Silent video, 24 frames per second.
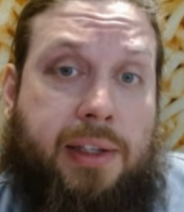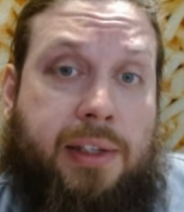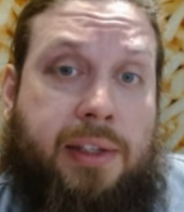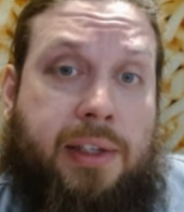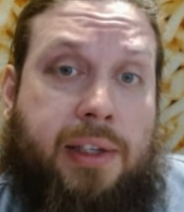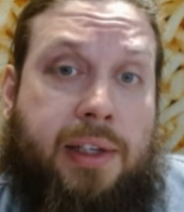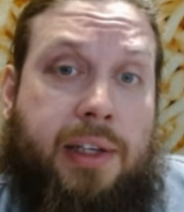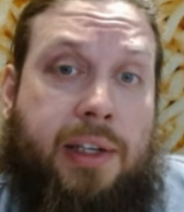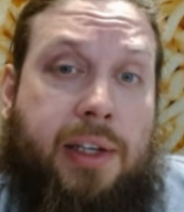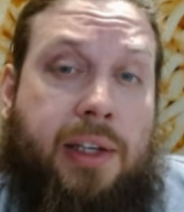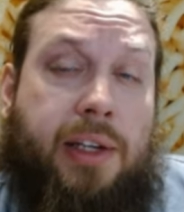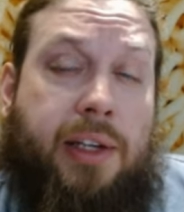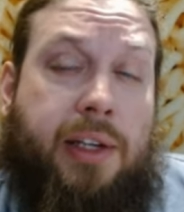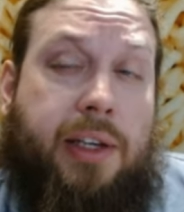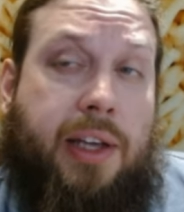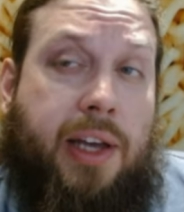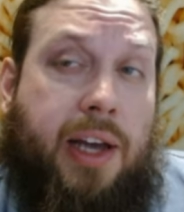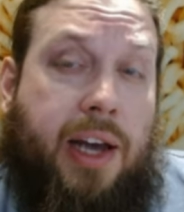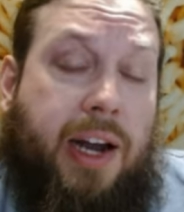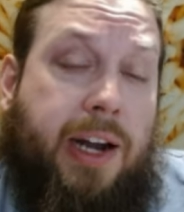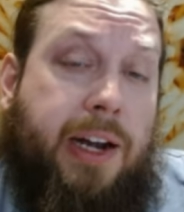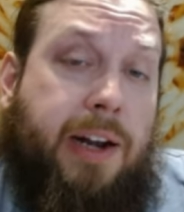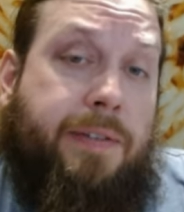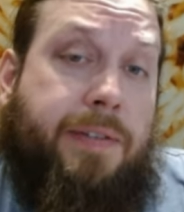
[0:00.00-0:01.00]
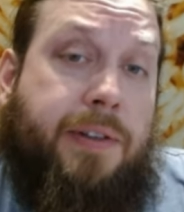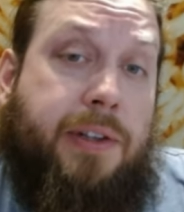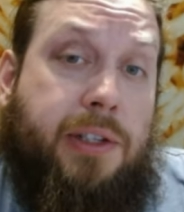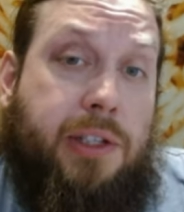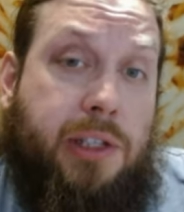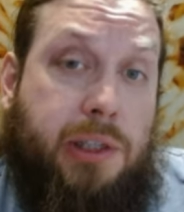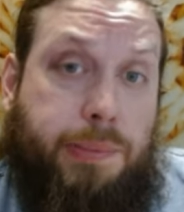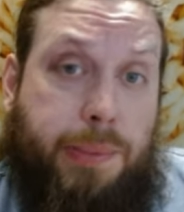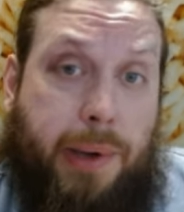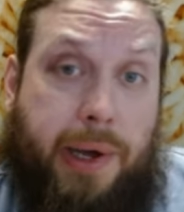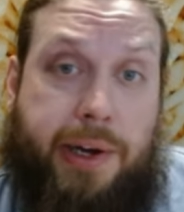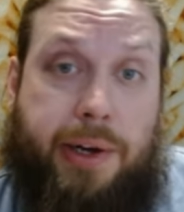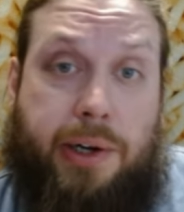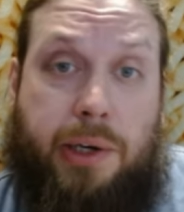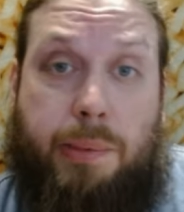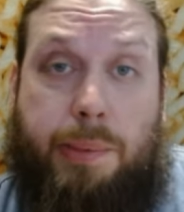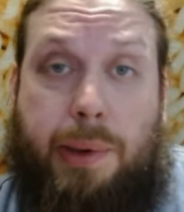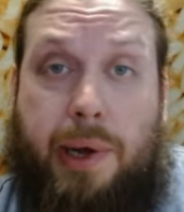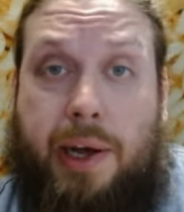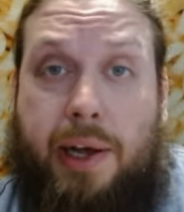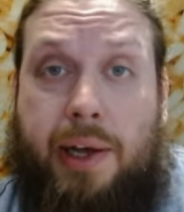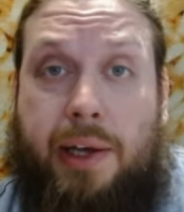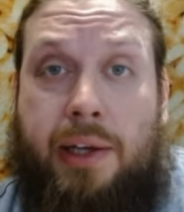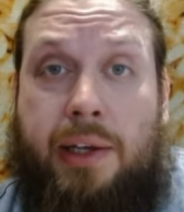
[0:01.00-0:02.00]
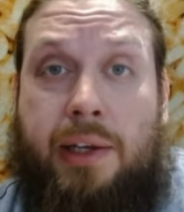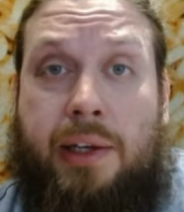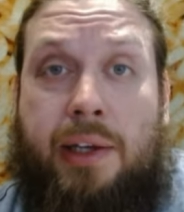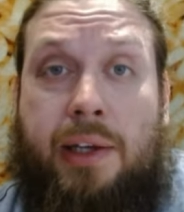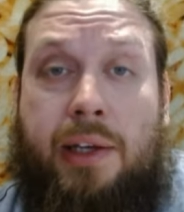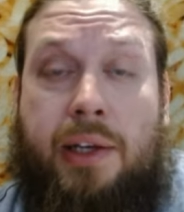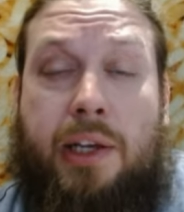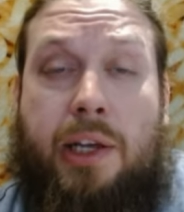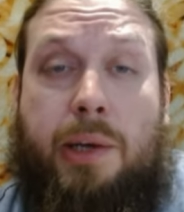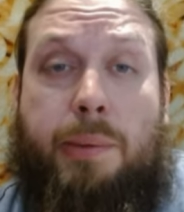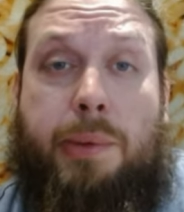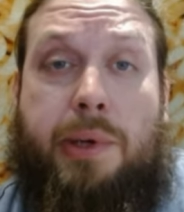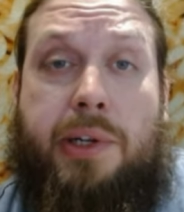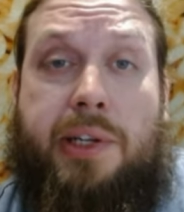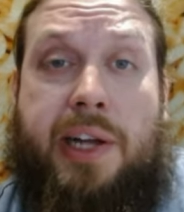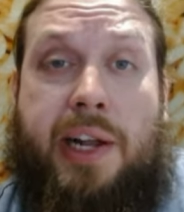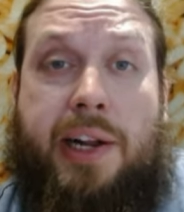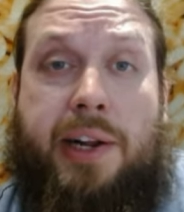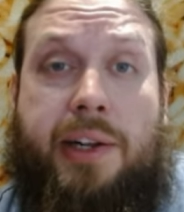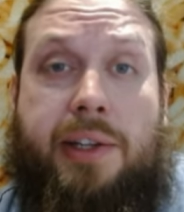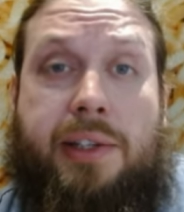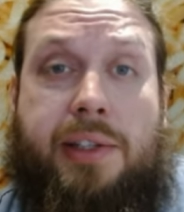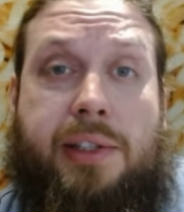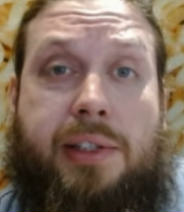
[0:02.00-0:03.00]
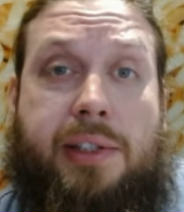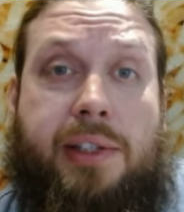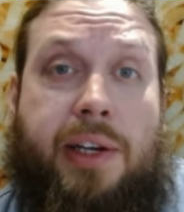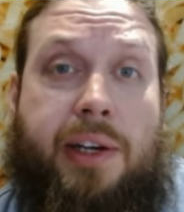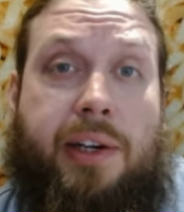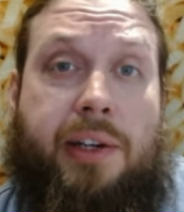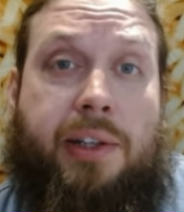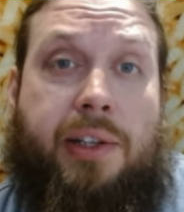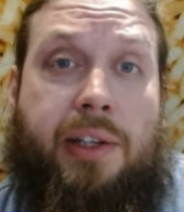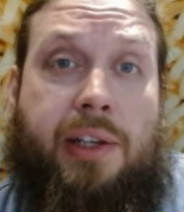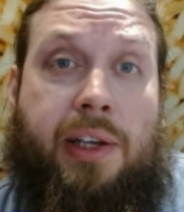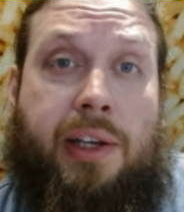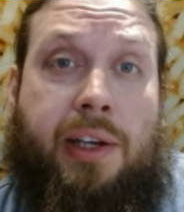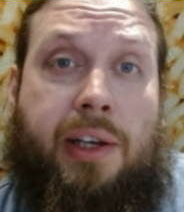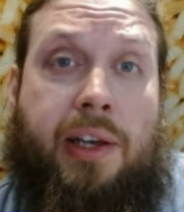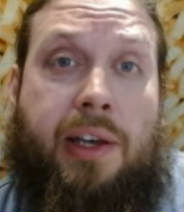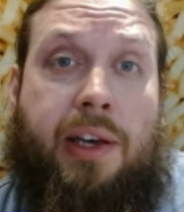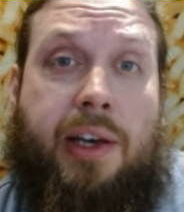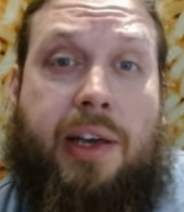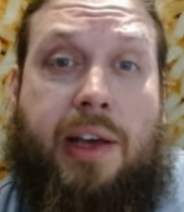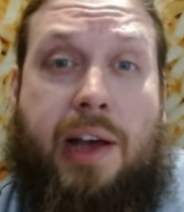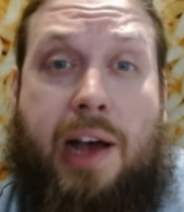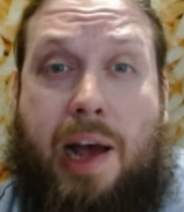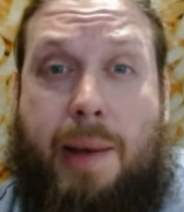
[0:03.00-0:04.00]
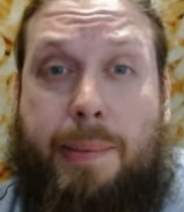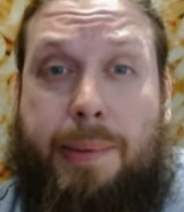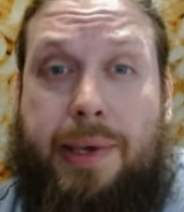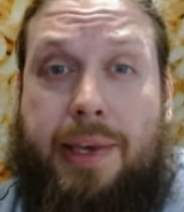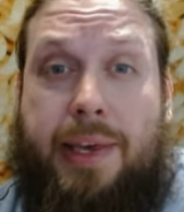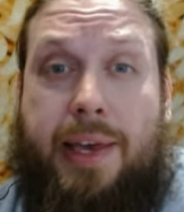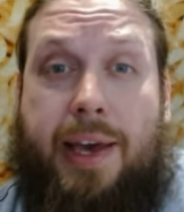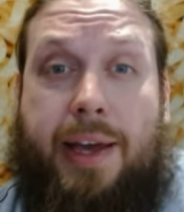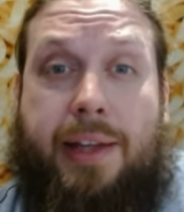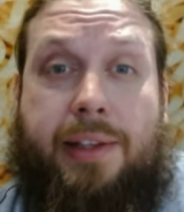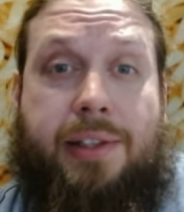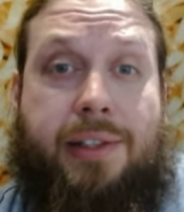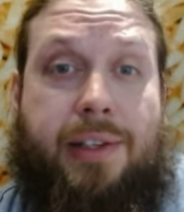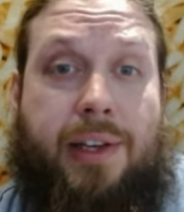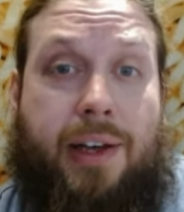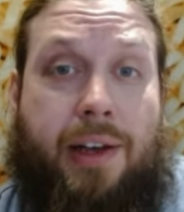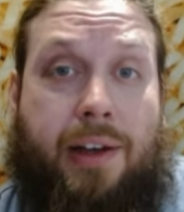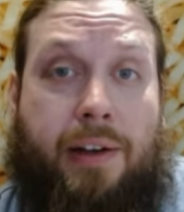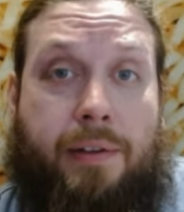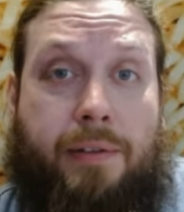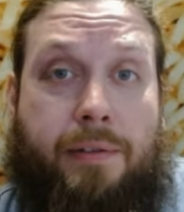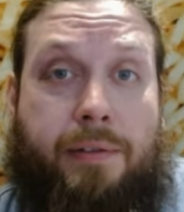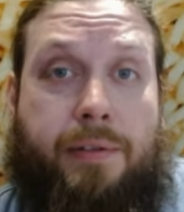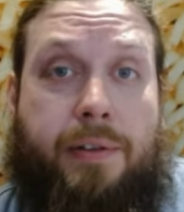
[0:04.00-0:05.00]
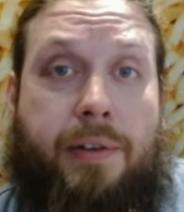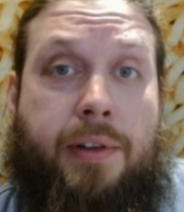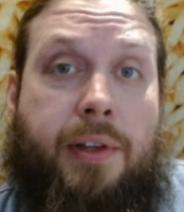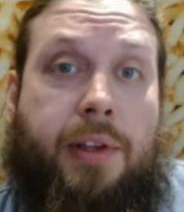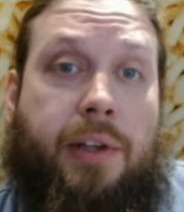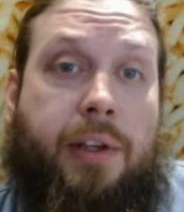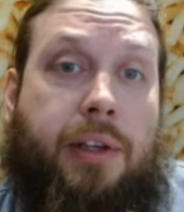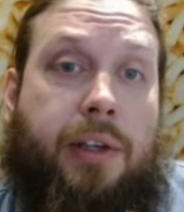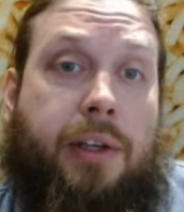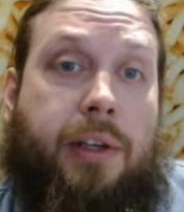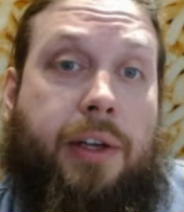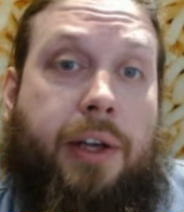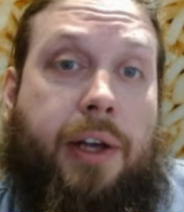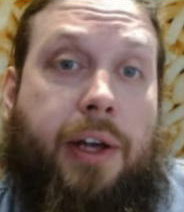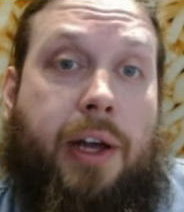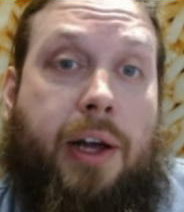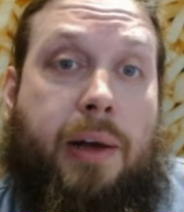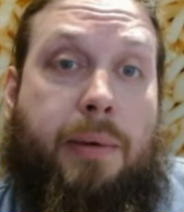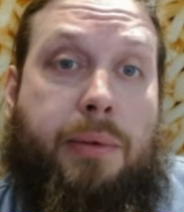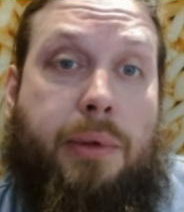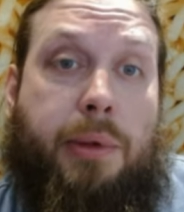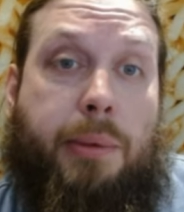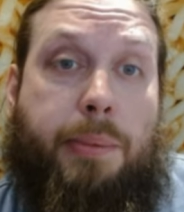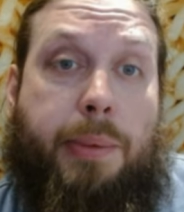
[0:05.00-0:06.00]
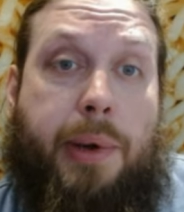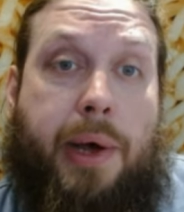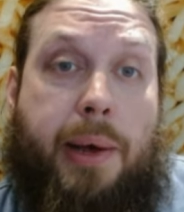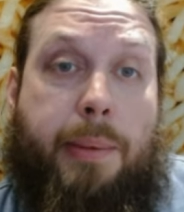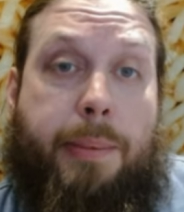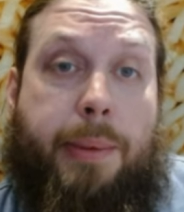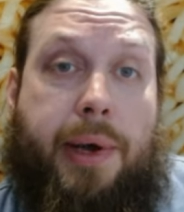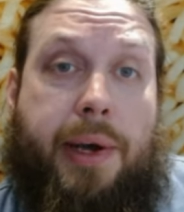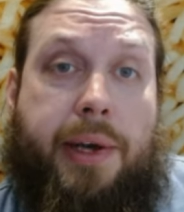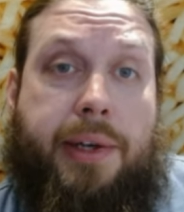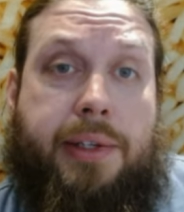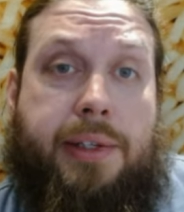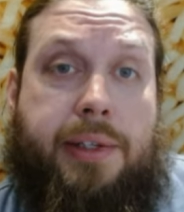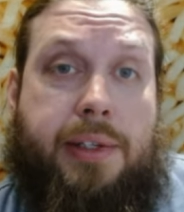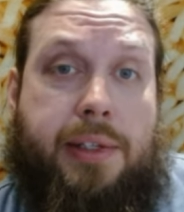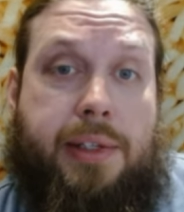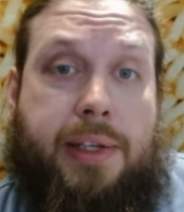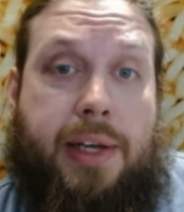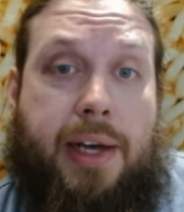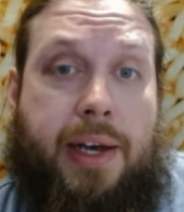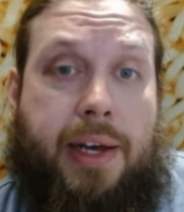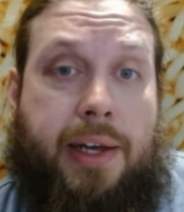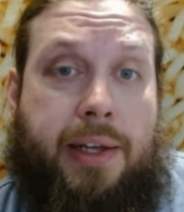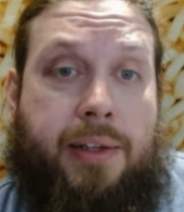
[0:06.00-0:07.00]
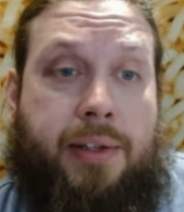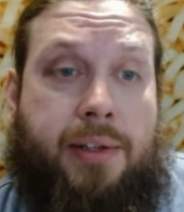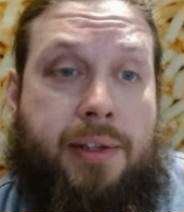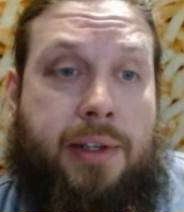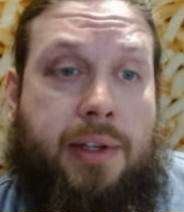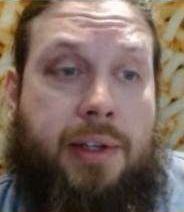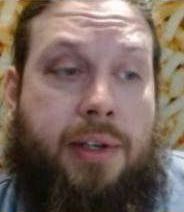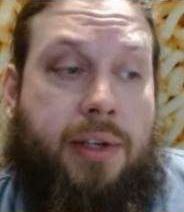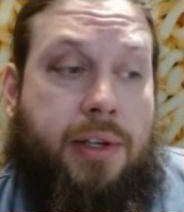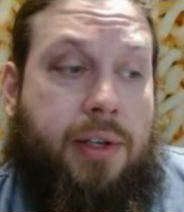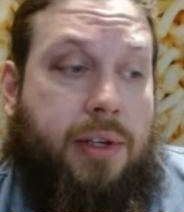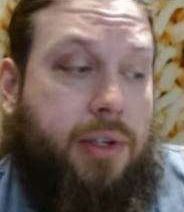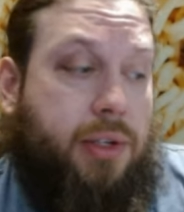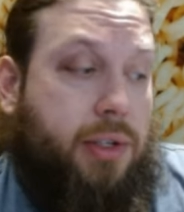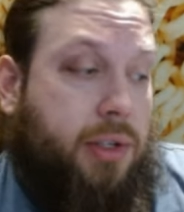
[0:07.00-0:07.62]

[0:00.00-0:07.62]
sides, kind of inspired by, but not necessarily copycats of um, the Popeyes sides.